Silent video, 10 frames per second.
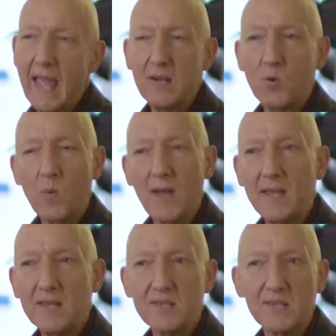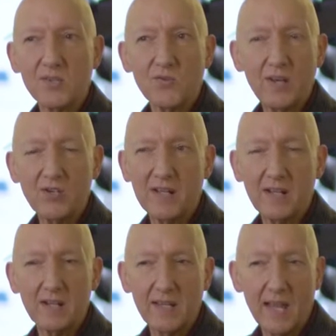in a way it's a
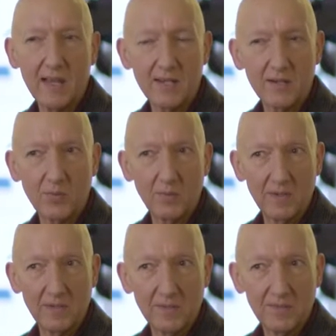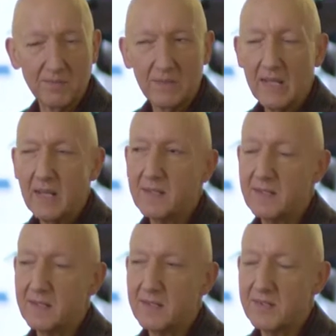strangely archaic word
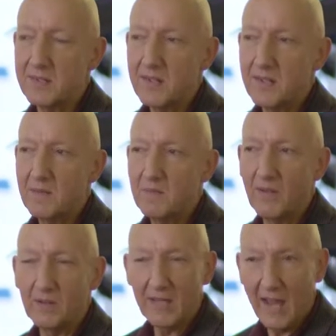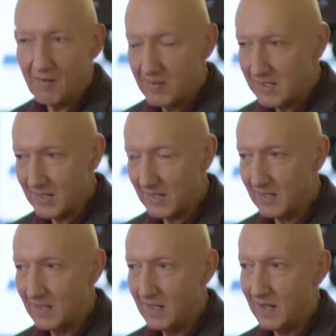that
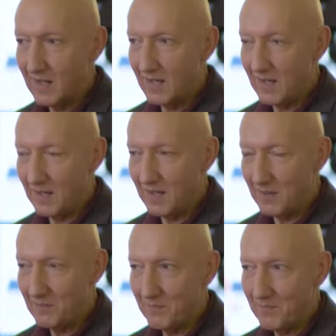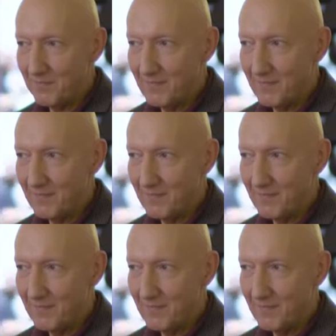vulgarity. Um,